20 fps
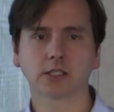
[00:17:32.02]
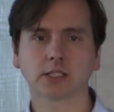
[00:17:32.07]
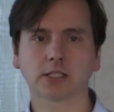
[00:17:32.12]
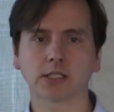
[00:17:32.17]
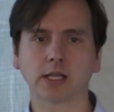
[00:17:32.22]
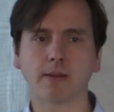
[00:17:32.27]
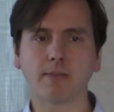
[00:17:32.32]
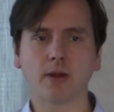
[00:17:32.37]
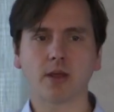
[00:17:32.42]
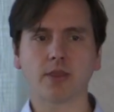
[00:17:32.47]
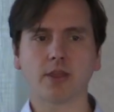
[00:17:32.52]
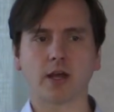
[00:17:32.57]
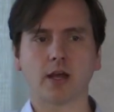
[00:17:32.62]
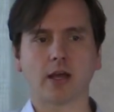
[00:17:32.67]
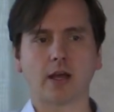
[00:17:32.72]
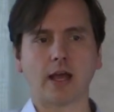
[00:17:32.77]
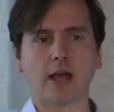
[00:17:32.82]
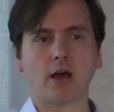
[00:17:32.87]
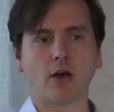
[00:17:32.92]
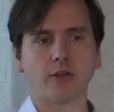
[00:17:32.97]
some of
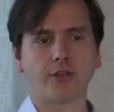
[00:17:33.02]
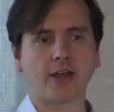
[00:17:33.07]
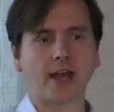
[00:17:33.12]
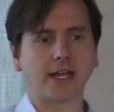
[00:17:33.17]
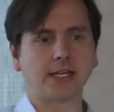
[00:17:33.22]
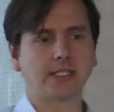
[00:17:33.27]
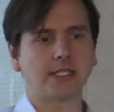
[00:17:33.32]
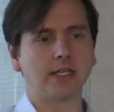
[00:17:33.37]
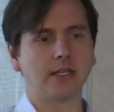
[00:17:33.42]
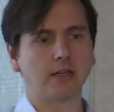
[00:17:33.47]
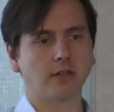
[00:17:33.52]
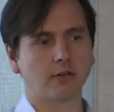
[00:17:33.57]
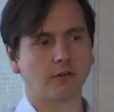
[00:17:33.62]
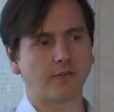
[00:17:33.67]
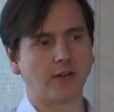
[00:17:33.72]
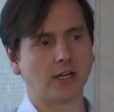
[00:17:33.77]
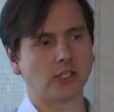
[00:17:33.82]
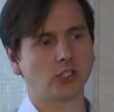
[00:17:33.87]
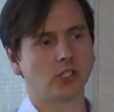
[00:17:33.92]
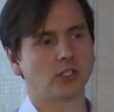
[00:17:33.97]
the health I T
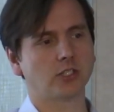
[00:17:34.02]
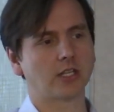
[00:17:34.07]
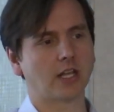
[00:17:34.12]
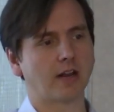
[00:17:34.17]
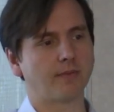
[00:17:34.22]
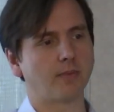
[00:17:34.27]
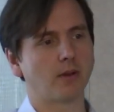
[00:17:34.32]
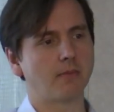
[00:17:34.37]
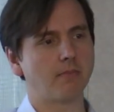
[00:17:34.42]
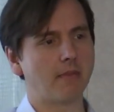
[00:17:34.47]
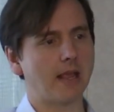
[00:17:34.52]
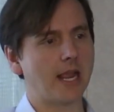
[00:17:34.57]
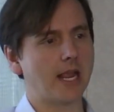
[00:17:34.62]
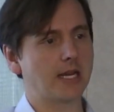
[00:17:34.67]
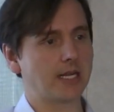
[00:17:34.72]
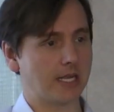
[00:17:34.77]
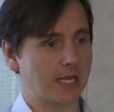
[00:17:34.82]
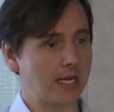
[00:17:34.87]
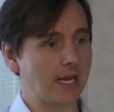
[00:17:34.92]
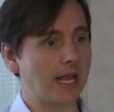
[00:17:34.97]
interventions that have been
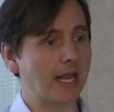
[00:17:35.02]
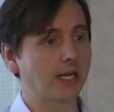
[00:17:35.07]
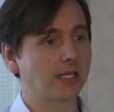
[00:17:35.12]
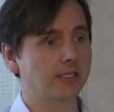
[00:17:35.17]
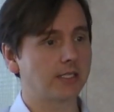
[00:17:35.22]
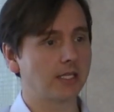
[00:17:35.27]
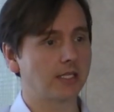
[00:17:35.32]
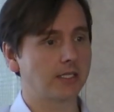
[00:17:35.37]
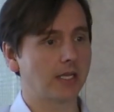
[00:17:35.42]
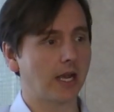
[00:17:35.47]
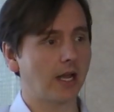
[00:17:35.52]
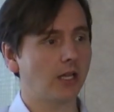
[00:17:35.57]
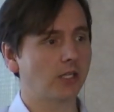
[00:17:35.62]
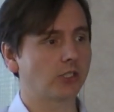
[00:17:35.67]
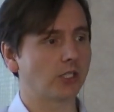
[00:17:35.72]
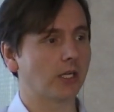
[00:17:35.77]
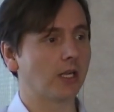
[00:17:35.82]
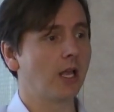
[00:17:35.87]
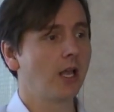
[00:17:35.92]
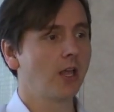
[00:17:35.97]
made in
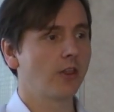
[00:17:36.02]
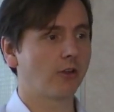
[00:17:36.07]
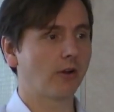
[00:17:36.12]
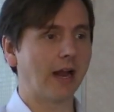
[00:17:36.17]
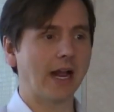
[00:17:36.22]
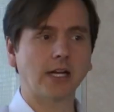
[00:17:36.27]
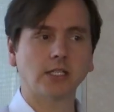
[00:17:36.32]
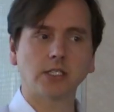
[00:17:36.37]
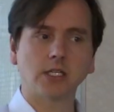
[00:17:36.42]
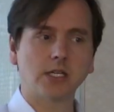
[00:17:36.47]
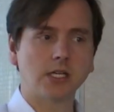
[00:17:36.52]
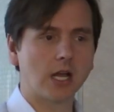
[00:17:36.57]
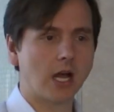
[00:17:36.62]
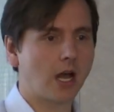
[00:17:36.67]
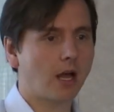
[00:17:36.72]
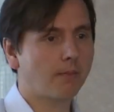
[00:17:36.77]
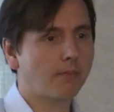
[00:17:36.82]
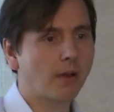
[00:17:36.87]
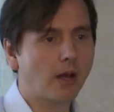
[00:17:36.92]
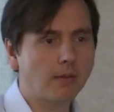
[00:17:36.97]
anesthesiology, they're actually
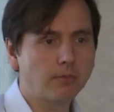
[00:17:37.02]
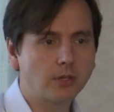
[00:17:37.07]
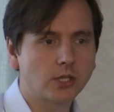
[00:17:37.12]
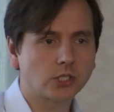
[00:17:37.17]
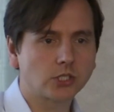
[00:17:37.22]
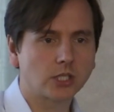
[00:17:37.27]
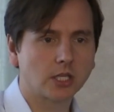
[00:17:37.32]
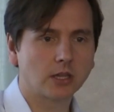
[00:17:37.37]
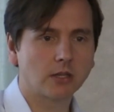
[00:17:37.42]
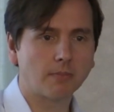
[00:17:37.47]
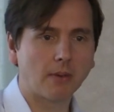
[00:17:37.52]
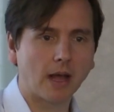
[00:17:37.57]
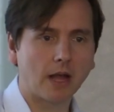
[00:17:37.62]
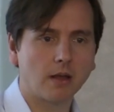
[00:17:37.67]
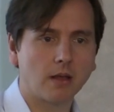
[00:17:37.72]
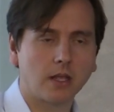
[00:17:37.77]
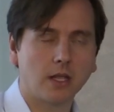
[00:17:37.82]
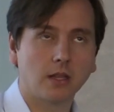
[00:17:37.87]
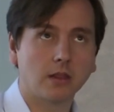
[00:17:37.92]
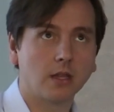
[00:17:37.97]
not published in the,
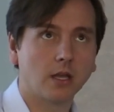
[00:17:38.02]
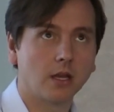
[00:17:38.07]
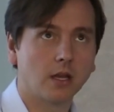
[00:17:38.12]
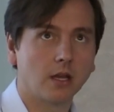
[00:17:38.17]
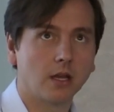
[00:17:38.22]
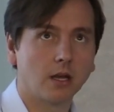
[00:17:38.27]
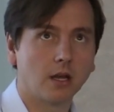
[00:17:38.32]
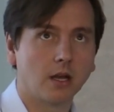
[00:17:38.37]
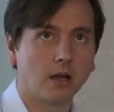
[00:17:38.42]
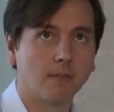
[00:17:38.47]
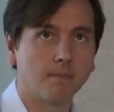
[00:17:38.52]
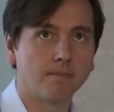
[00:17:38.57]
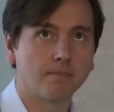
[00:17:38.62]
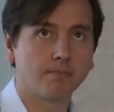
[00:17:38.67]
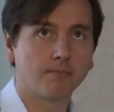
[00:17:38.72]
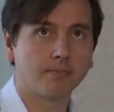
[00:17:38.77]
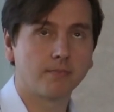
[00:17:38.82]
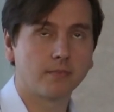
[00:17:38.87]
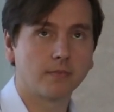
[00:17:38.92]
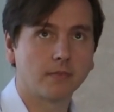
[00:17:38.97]
bio, in the um,
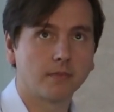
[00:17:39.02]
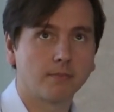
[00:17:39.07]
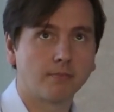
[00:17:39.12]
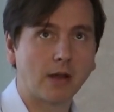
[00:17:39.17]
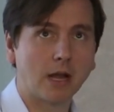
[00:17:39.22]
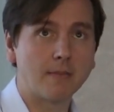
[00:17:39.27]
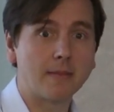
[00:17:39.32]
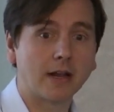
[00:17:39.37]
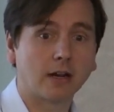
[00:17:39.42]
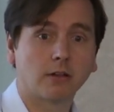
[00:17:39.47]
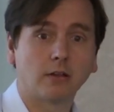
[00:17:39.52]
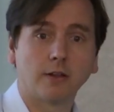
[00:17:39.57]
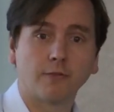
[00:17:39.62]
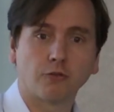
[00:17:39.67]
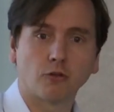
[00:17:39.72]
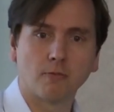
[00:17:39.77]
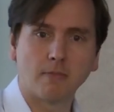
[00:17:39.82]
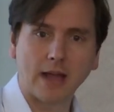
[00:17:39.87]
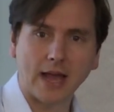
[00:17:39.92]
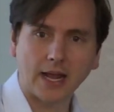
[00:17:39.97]
biomedical
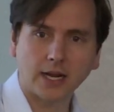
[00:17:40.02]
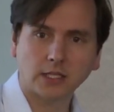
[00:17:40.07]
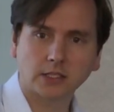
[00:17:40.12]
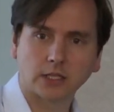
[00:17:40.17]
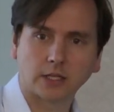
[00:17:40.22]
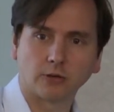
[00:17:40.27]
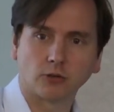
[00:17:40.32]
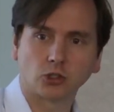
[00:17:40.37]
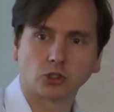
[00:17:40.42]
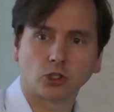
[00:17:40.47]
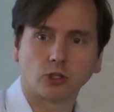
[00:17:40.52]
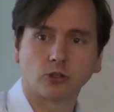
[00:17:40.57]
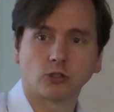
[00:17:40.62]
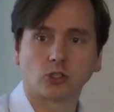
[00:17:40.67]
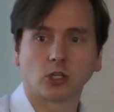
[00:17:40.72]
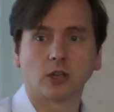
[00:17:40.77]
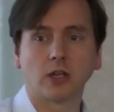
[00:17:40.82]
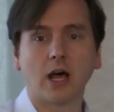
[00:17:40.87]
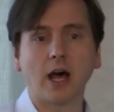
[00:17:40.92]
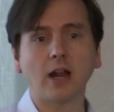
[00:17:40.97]
informatics literature.
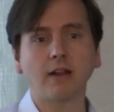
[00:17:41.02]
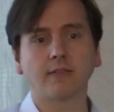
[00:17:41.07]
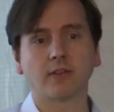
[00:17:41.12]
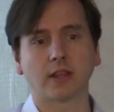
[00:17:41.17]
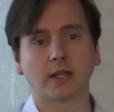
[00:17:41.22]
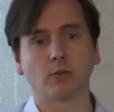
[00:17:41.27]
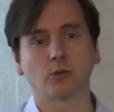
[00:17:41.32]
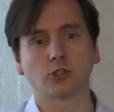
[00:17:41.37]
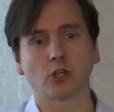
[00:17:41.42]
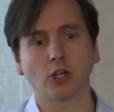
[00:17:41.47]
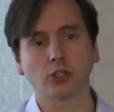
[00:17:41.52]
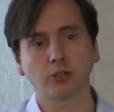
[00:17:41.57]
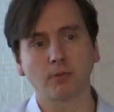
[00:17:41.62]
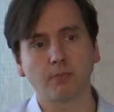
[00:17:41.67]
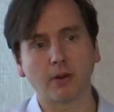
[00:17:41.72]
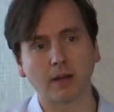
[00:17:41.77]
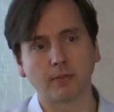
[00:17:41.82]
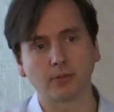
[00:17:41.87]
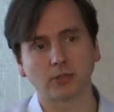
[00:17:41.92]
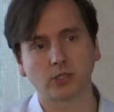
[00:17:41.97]
There's a lot of it that was also
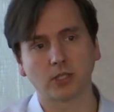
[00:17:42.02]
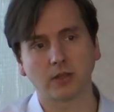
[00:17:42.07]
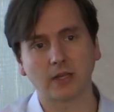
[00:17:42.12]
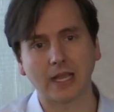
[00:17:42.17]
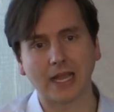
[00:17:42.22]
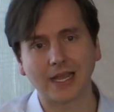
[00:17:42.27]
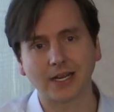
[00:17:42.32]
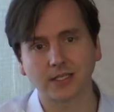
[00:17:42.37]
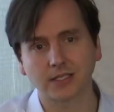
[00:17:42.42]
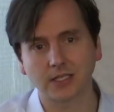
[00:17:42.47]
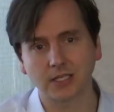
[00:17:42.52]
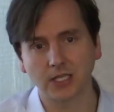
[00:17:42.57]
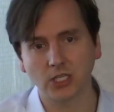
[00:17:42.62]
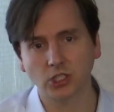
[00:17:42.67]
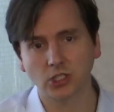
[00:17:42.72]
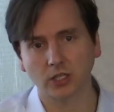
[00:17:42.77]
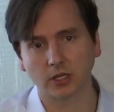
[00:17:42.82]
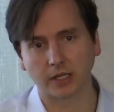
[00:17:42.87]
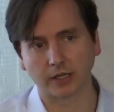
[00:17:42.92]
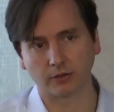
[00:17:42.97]
published in the
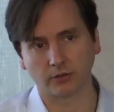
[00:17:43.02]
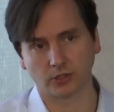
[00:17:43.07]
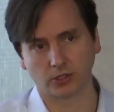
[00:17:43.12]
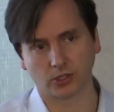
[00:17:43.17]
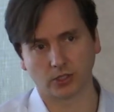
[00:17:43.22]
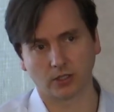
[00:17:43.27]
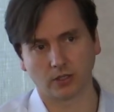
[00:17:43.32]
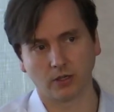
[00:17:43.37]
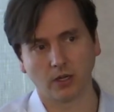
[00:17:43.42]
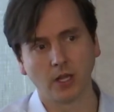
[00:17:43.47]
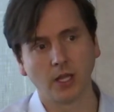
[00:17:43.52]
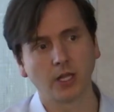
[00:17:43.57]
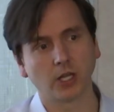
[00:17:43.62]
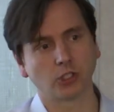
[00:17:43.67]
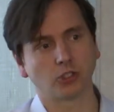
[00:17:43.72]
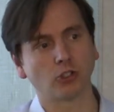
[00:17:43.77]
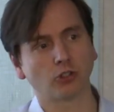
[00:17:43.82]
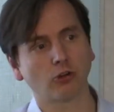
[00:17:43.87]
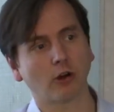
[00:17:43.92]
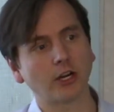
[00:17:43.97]
anesthesia literature,
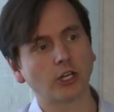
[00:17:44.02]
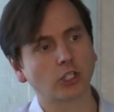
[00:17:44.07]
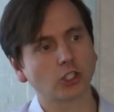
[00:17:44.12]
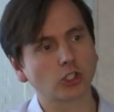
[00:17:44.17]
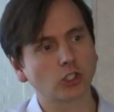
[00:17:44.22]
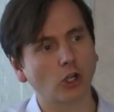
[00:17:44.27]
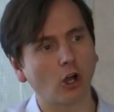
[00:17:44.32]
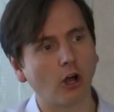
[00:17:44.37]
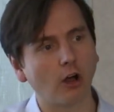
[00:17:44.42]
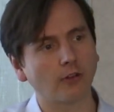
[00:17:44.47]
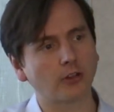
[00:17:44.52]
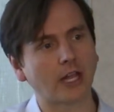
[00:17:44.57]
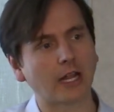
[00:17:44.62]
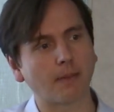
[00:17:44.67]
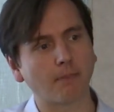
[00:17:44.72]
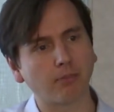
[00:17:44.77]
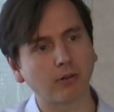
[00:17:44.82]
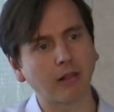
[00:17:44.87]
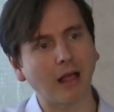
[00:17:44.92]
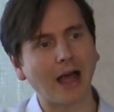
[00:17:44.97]
because you're trying to solve that
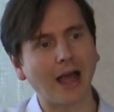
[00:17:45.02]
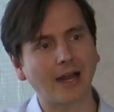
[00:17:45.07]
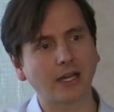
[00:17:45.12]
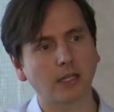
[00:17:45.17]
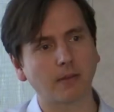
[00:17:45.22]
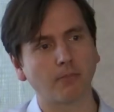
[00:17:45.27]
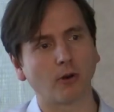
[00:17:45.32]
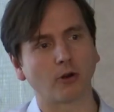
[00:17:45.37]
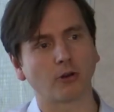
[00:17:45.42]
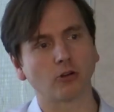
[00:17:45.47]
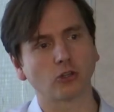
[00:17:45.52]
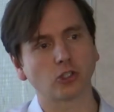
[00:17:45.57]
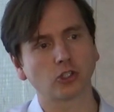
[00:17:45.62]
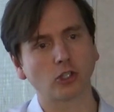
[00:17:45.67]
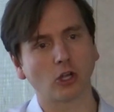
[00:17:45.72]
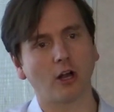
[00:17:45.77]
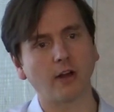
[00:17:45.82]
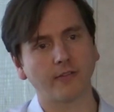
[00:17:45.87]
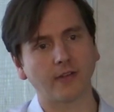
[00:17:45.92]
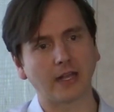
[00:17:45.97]
applied component. You're
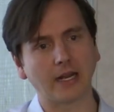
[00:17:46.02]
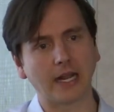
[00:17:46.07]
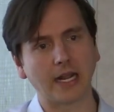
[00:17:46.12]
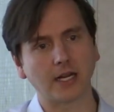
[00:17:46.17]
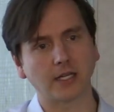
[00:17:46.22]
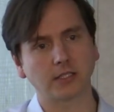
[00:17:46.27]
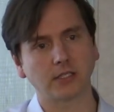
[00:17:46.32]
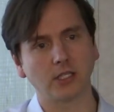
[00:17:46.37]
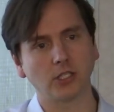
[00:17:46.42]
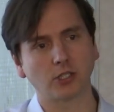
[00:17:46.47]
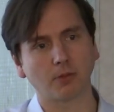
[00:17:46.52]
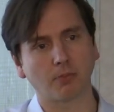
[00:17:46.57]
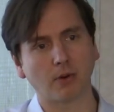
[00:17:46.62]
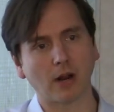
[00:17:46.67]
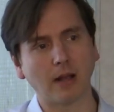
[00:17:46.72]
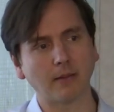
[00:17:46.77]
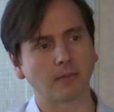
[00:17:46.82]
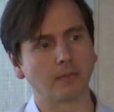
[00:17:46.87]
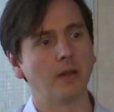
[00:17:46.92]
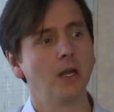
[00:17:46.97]
solving an anesthesia
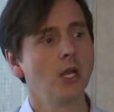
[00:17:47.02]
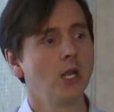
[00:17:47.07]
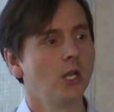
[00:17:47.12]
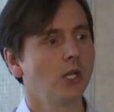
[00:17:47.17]
problem.